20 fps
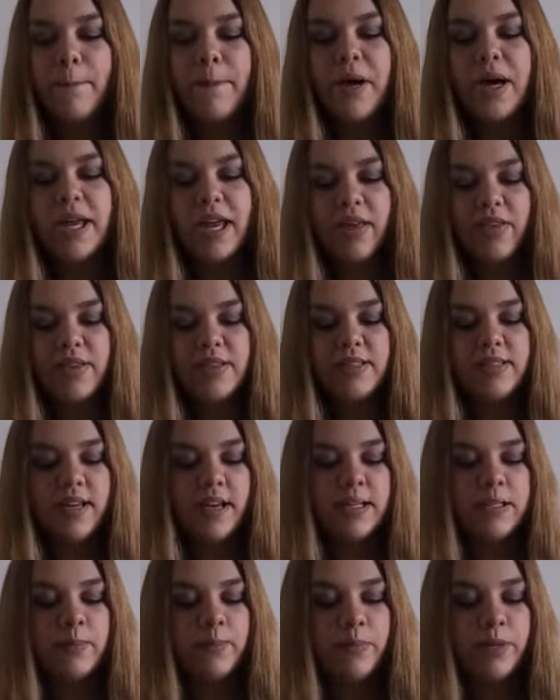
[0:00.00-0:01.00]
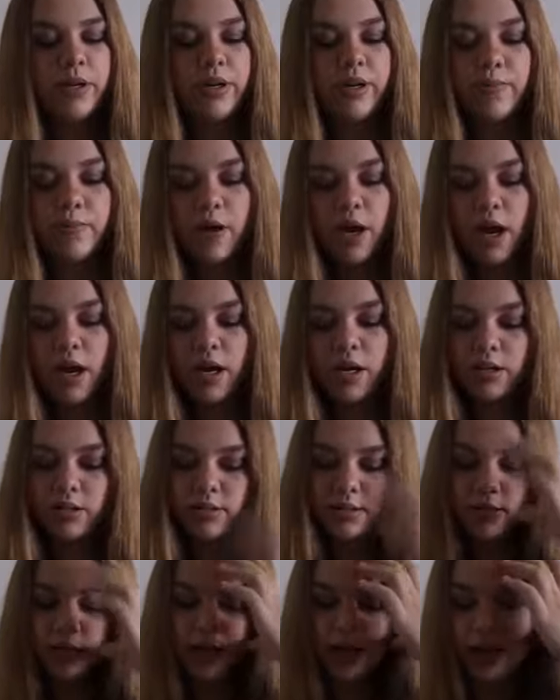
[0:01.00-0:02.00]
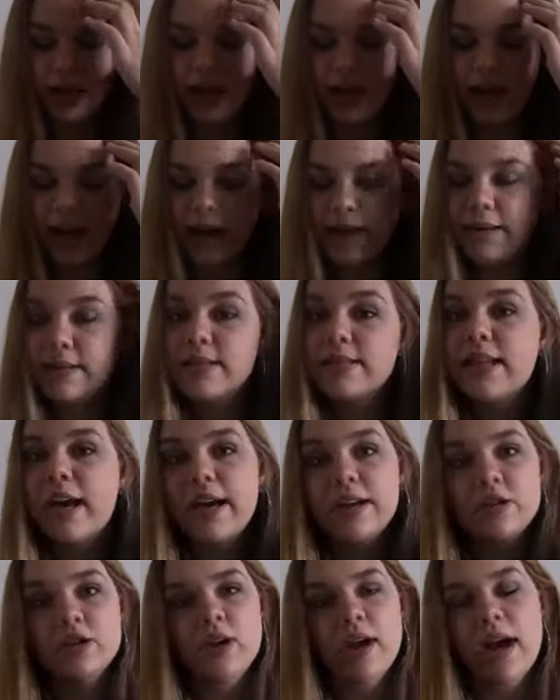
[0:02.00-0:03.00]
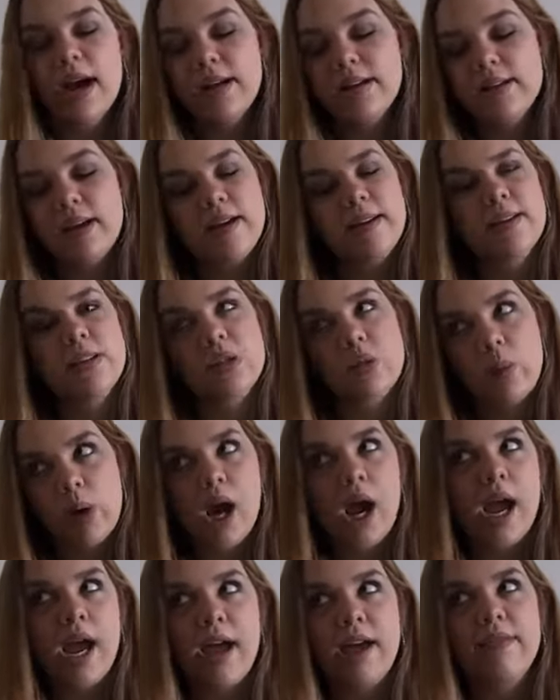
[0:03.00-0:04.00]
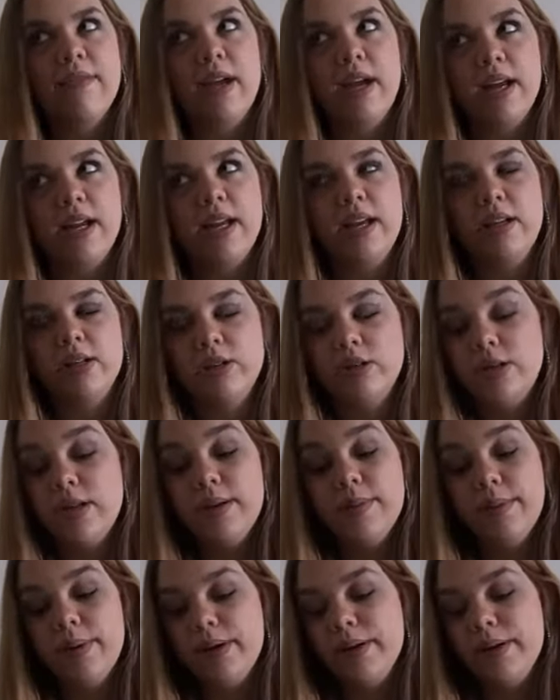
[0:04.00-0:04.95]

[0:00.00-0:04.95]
But yeah, this next beauty product, now that I got sidetracked, I swear I have ADHD,